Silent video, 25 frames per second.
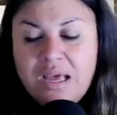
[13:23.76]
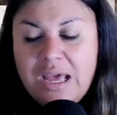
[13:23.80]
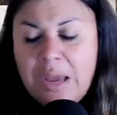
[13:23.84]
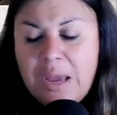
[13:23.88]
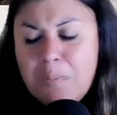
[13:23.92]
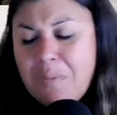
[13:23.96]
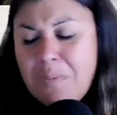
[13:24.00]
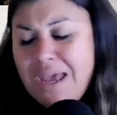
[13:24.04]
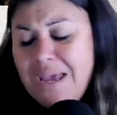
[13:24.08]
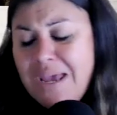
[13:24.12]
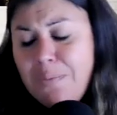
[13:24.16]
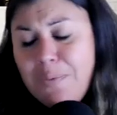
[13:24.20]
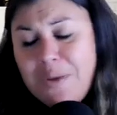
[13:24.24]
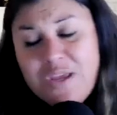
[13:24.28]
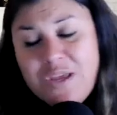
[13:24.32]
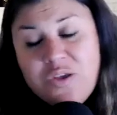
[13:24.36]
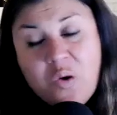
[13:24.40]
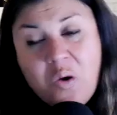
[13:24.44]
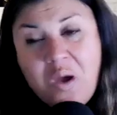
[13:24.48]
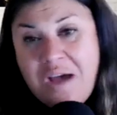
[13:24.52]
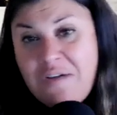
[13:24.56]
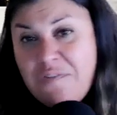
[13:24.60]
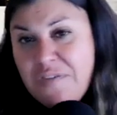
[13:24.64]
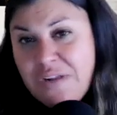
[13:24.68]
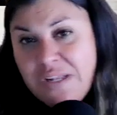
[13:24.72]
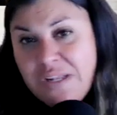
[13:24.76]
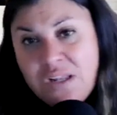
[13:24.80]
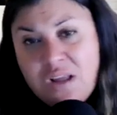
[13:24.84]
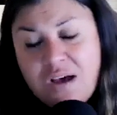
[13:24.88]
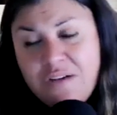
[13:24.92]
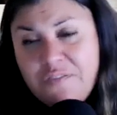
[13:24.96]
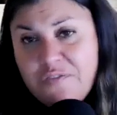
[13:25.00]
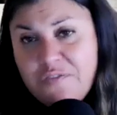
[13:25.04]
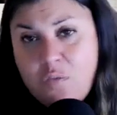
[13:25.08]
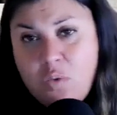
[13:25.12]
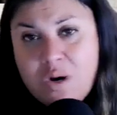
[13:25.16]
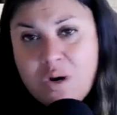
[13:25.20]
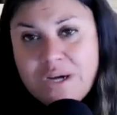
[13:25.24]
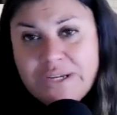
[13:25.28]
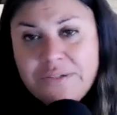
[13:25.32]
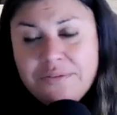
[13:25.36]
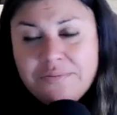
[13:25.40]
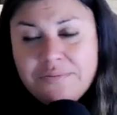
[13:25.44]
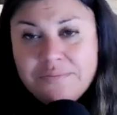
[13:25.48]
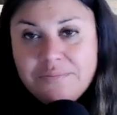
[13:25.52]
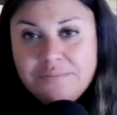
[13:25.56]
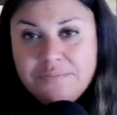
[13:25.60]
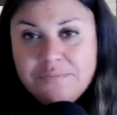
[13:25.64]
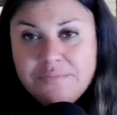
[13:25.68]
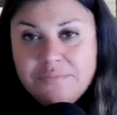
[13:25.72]
And maybe you have a loved
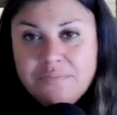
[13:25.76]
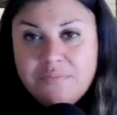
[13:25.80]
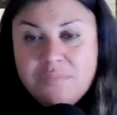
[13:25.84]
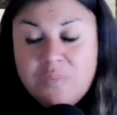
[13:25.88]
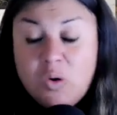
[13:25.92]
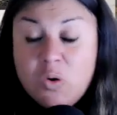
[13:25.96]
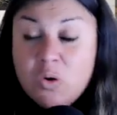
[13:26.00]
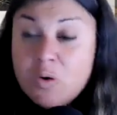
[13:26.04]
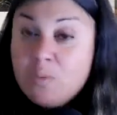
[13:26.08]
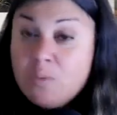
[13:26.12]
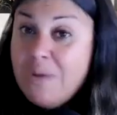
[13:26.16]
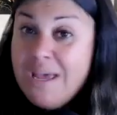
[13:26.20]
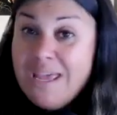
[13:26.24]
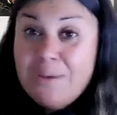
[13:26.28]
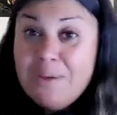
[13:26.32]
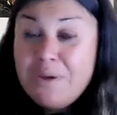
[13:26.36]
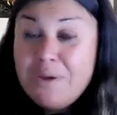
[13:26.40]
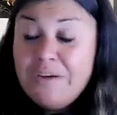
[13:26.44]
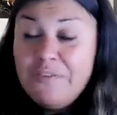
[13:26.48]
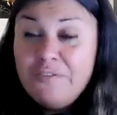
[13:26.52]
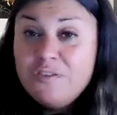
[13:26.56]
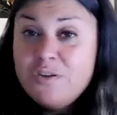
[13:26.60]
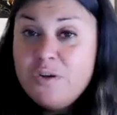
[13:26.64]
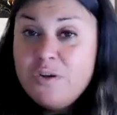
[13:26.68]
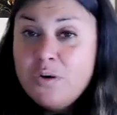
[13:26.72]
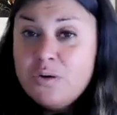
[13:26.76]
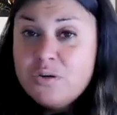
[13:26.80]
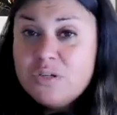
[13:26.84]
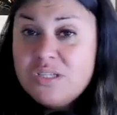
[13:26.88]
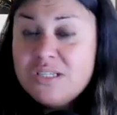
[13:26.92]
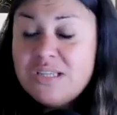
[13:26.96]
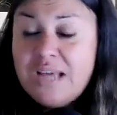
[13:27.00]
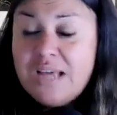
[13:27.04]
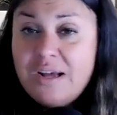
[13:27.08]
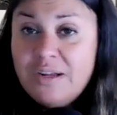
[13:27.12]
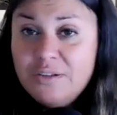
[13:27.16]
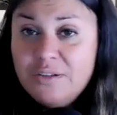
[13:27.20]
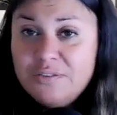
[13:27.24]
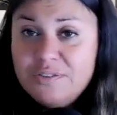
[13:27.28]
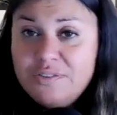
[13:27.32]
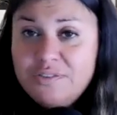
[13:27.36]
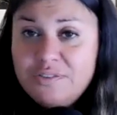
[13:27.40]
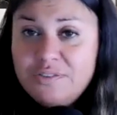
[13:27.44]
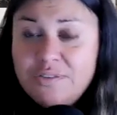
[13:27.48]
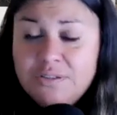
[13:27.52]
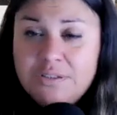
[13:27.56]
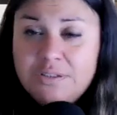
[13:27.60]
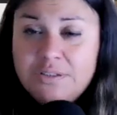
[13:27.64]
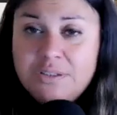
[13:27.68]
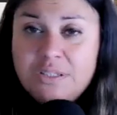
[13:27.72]
one, or maybe if
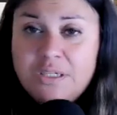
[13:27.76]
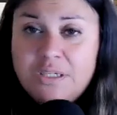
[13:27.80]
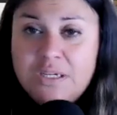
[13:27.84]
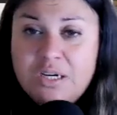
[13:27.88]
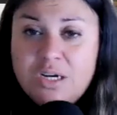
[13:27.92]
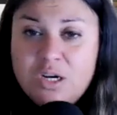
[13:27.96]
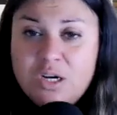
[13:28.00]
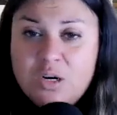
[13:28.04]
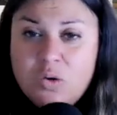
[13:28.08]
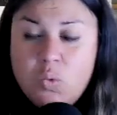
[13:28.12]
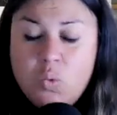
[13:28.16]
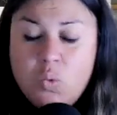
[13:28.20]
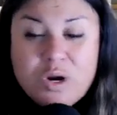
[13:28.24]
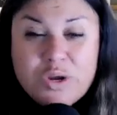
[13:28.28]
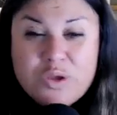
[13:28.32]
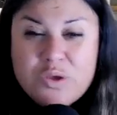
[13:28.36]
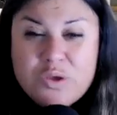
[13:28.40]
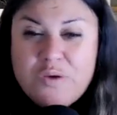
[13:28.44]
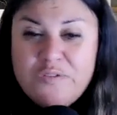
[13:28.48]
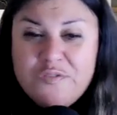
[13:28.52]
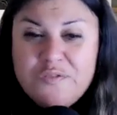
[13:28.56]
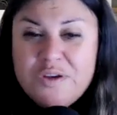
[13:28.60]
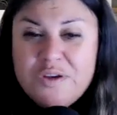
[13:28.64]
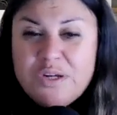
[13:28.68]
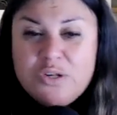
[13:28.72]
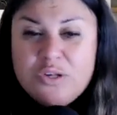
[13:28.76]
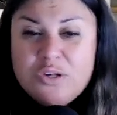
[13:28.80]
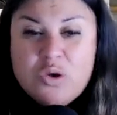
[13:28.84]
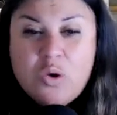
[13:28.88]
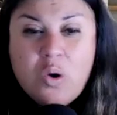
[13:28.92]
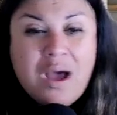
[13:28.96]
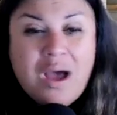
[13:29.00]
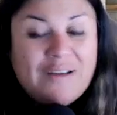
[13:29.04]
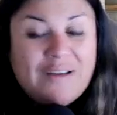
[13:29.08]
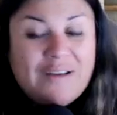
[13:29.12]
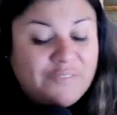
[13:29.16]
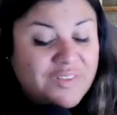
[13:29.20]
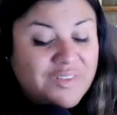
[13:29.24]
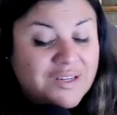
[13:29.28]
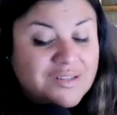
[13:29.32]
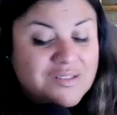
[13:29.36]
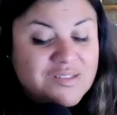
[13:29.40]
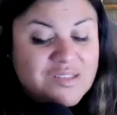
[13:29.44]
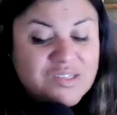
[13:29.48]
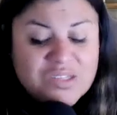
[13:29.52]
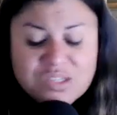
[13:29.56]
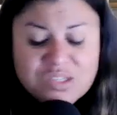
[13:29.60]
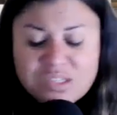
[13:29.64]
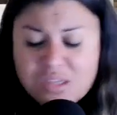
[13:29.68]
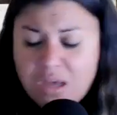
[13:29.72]
yourself, where you feel you have
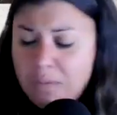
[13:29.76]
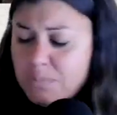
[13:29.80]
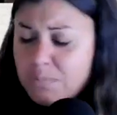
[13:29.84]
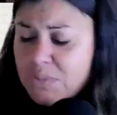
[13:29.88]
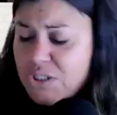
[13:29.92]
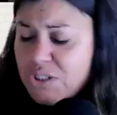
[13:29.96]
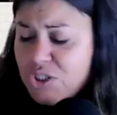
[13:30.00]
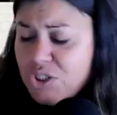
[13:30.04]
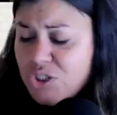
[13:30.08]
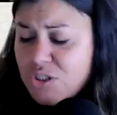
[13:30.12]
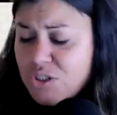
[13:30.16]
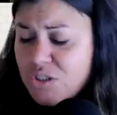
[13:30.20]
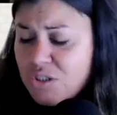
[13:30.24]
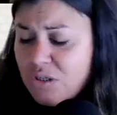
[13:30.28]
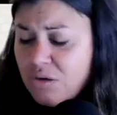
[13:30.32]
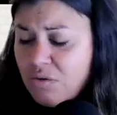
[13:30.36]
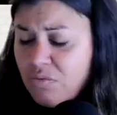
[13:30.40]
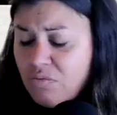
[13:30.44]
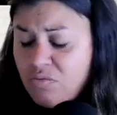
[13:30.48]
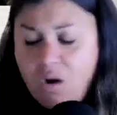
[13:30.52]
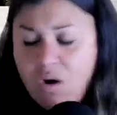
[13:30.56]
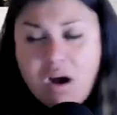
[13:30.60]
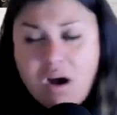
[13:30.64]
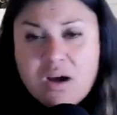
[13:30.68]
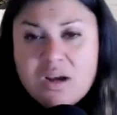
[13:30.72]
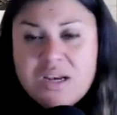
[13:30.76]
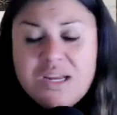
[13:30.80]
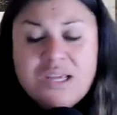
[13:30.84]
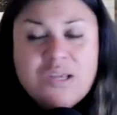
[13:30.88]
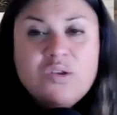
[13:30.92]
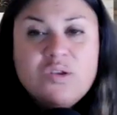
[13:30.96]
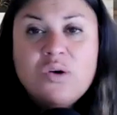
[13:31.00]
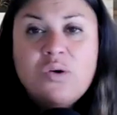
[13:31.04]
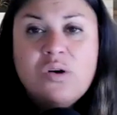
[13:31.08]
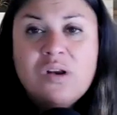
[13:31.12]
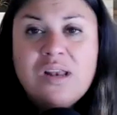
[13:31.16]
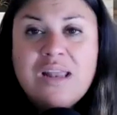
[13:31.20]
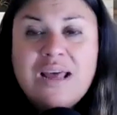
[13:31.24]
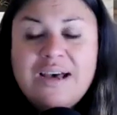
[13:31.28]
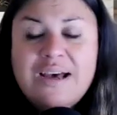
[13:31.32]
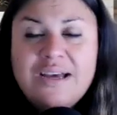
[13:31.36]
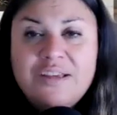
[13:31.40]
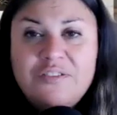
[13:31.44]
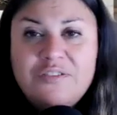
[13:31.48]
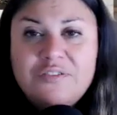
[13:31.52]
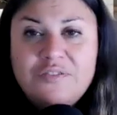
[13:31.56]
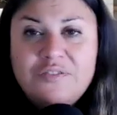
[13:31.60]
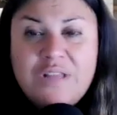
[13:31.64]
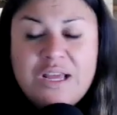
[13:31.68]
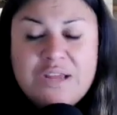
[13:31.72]
done so much wrong in your
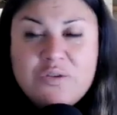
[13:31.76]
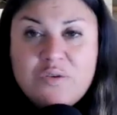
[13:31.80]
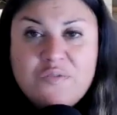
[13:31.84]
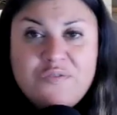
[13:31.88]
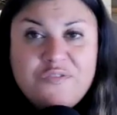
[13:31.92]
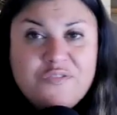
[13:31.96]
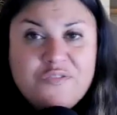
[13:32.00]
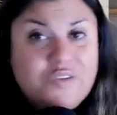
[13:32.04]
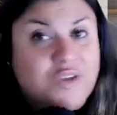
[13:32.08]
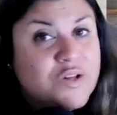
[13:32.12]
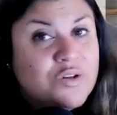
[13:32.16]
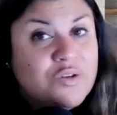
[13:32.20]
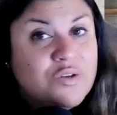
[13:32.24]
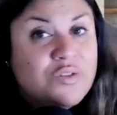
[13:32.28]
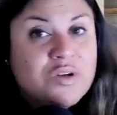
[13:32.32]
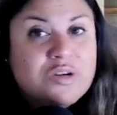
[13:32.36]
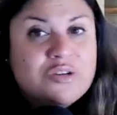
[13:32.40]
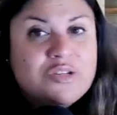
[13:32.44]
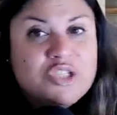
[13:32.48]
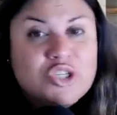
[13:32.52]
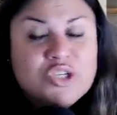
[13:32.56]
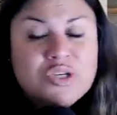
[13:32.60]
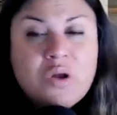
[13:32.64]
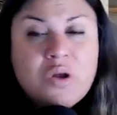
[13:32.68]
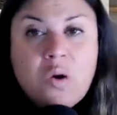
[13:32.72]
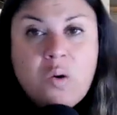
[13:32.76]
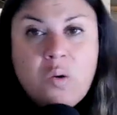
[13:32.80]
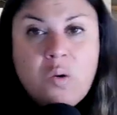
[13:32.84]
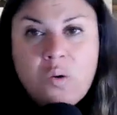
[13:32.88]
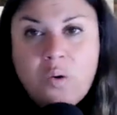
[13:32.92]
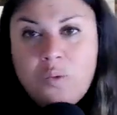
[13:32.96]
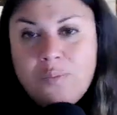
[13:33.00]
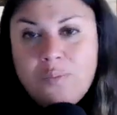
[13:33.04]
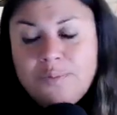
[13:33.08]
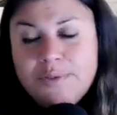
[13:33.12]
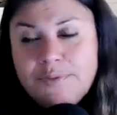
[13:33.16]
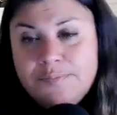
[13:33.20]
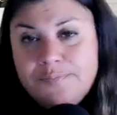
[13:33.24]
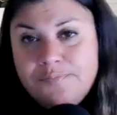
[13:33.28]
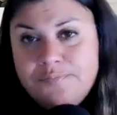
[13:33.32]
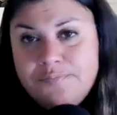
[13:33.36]
life that you feel there is no hope.